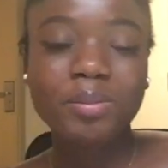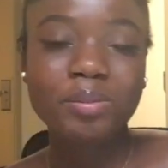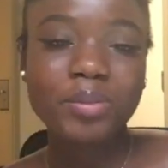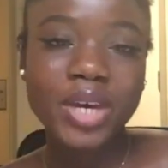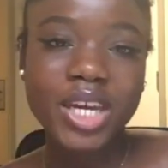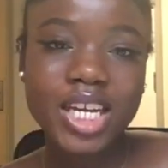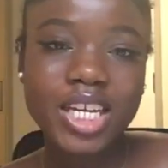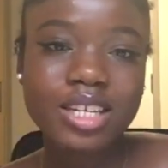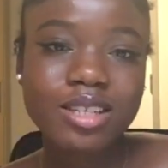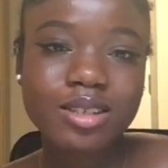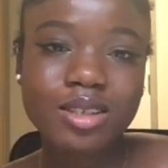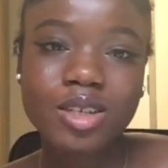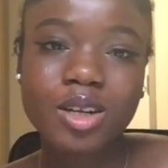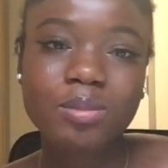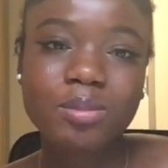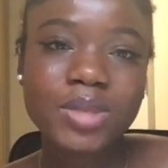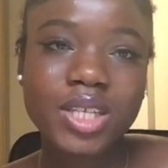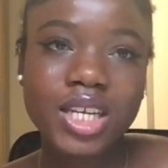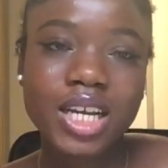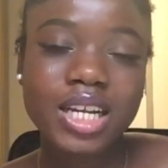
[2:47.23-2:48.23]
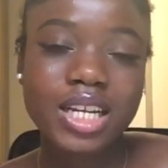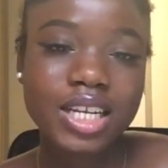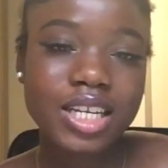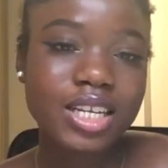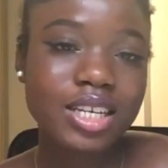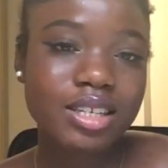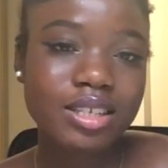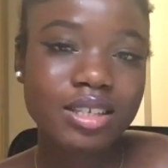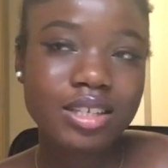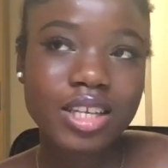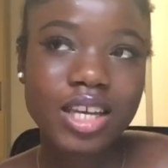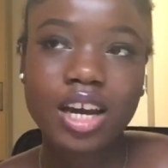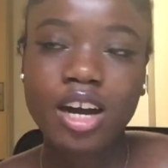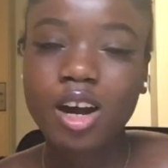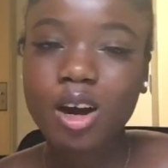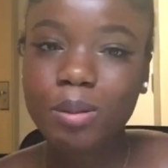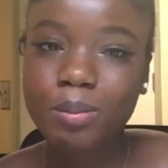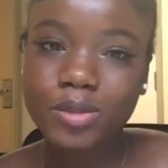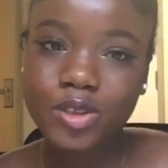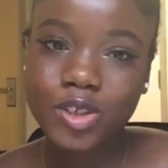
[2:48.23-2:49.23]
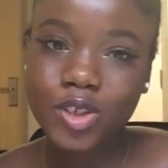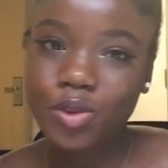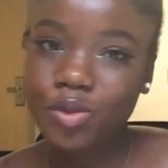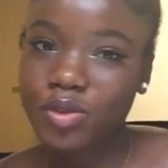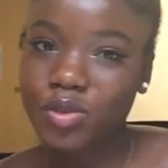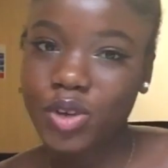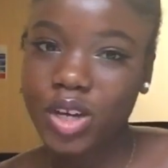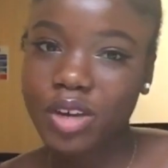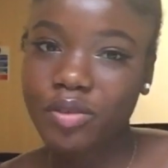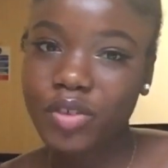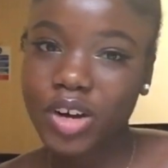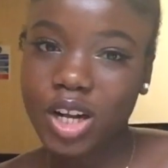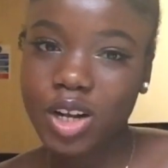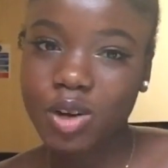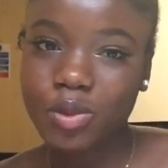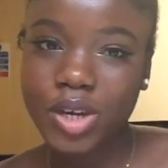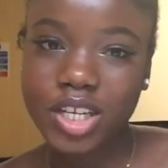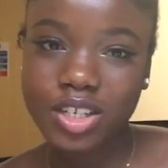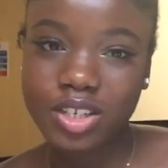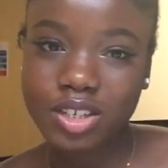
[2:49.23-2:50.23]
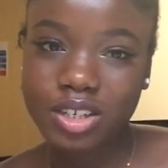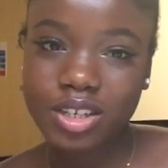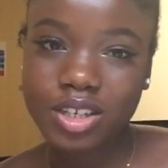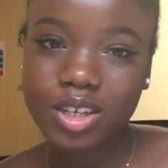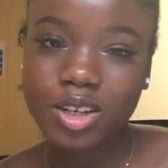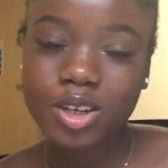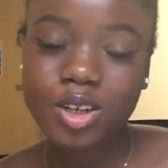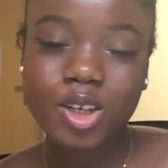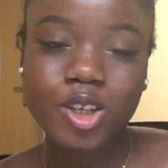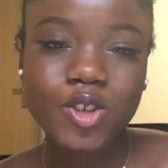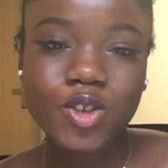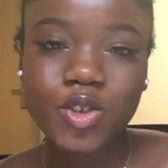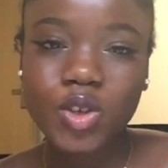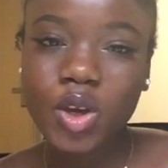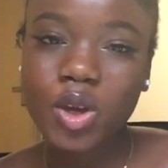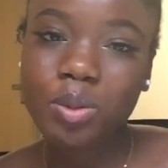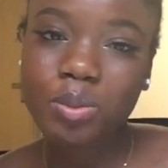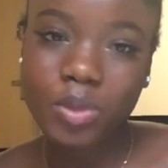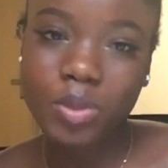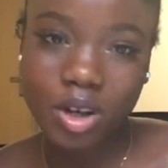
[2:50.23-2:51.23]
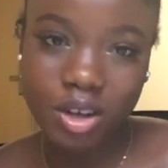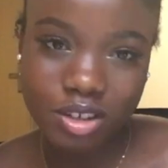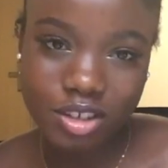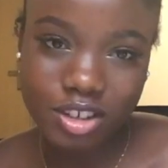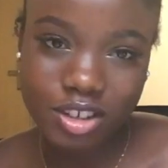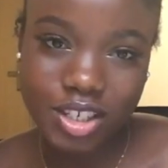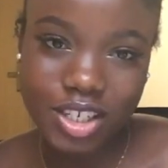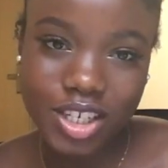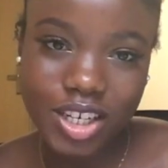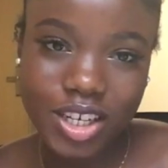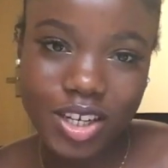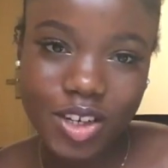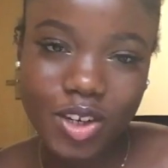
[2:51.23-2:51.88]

Making synoptic links helps you with your evaluation so much.